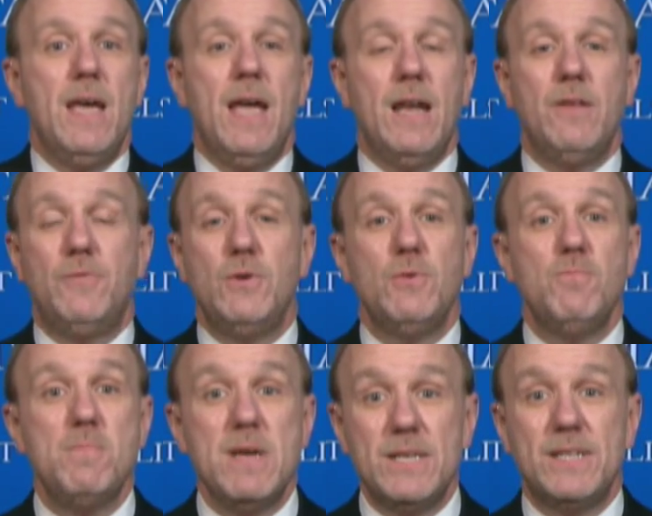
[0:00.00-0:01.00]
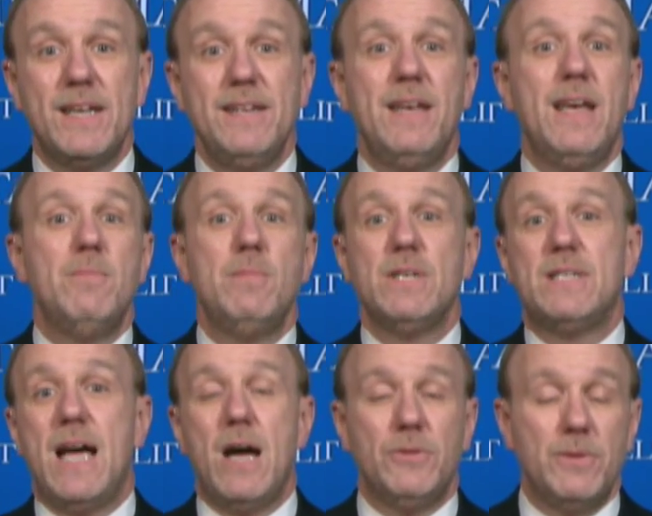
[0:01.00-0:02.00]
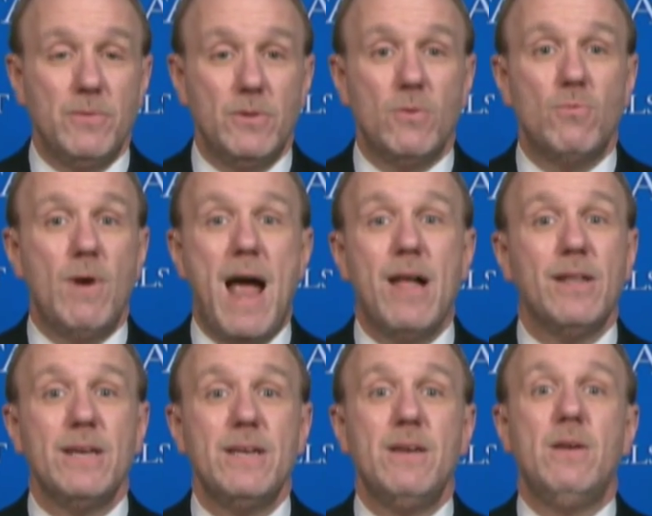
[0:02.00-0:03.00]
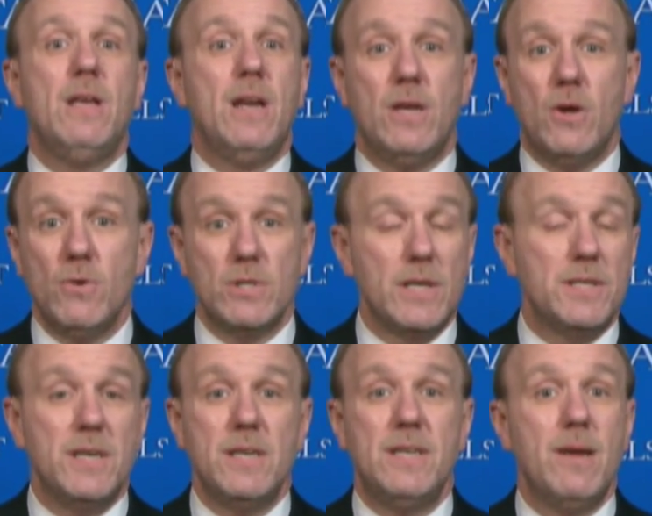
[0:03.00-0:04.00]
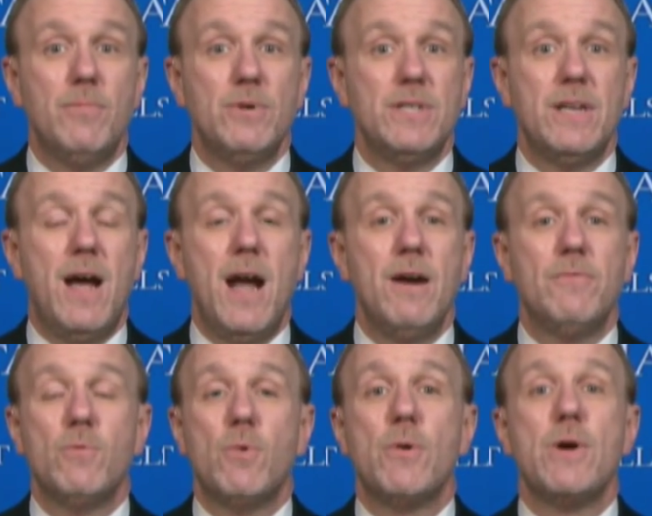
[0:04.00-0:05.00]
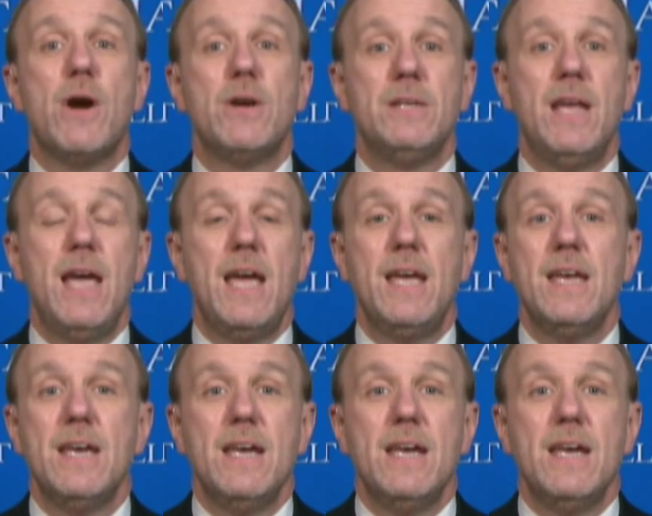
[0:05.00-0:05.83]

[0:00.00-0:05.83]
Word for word: And if you miss it and miss out the, the rally, and it goes, let's say, 10% higher from where we are today,